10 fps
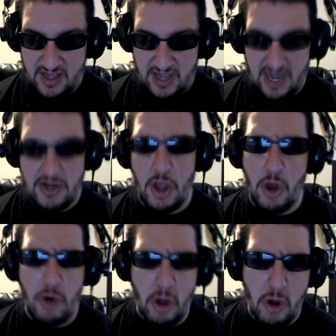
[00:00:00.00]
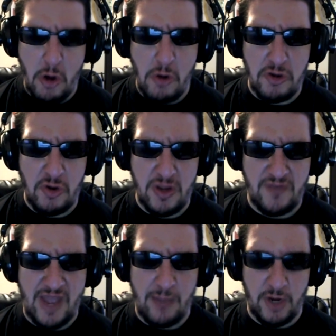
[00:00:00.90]
I know,
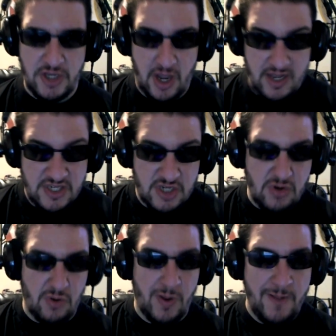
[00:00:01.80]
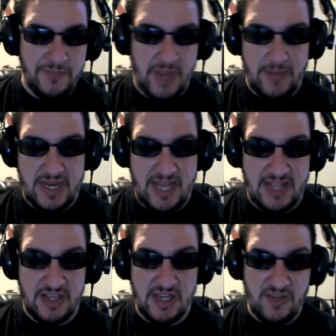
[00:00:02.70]
Sony fanboy talk. It's true. I mean,
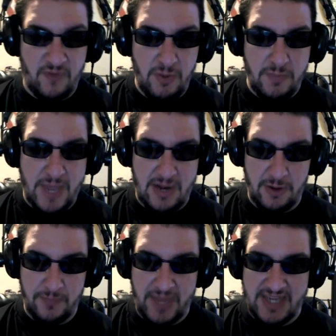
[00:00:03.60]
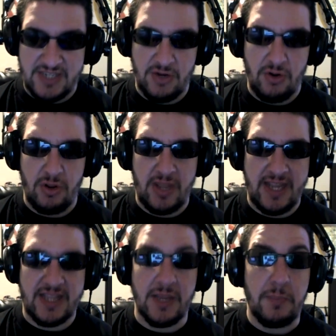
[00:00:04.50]
it does feel better. I still don't
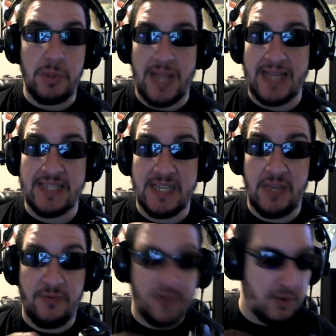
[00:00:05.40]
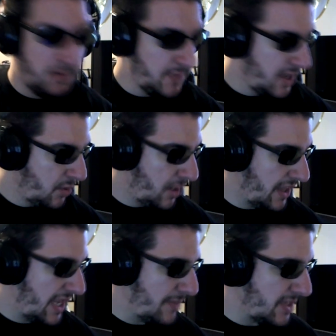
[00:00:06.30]
like the plasticky feel. What I
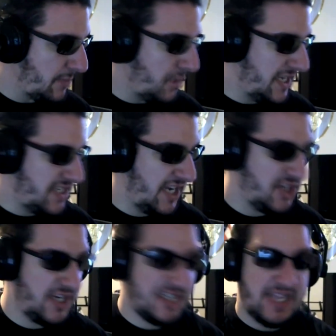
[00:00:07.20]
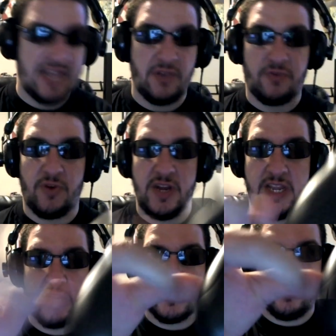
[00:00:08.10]
like about the PlayStation is that the front
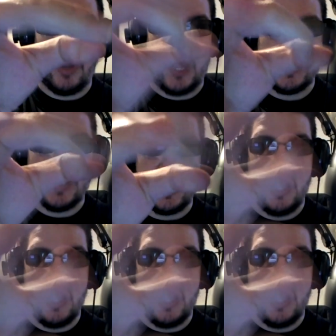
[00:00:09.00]
here is plastic,